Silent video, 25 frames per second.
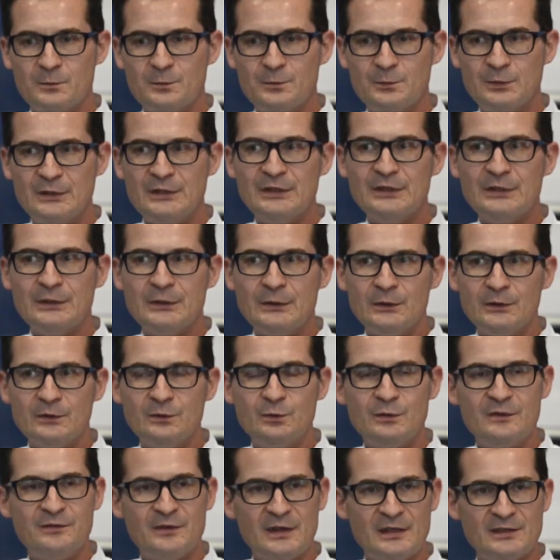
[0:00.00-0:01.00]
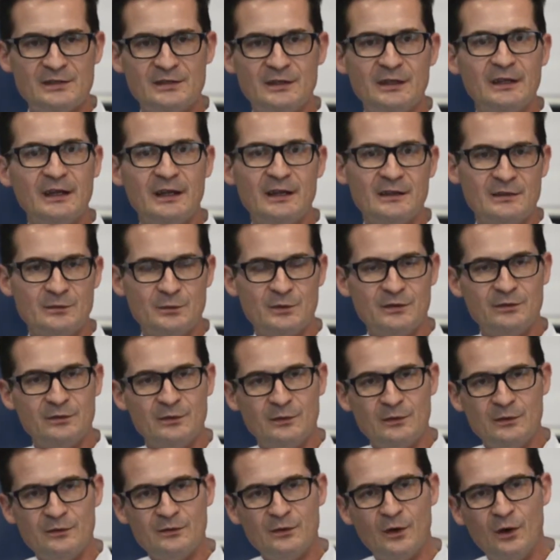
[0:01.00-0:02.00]
pretty good with SDKs,
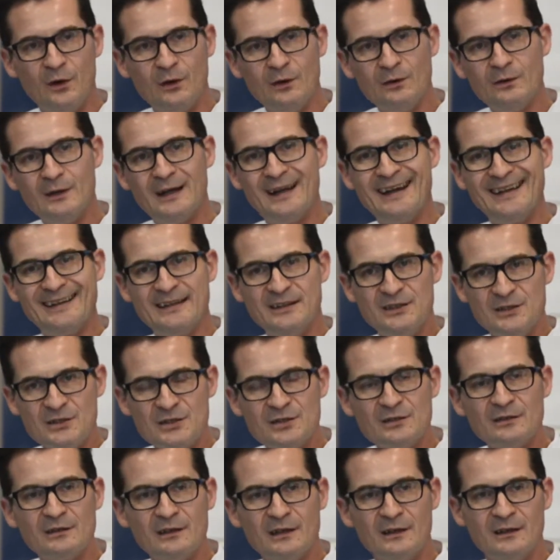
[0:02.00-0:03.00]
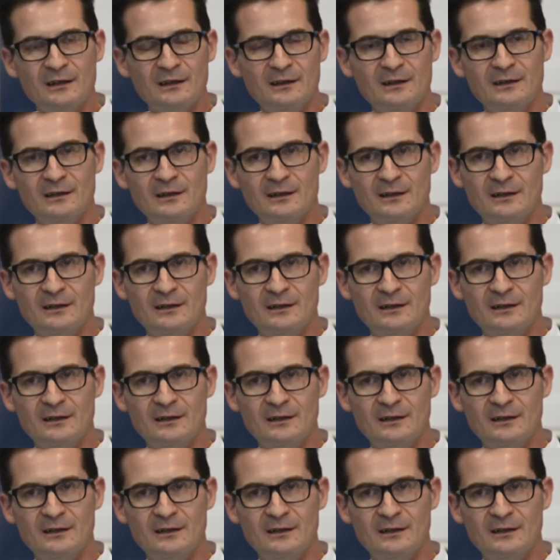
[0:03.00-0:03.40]
with all additional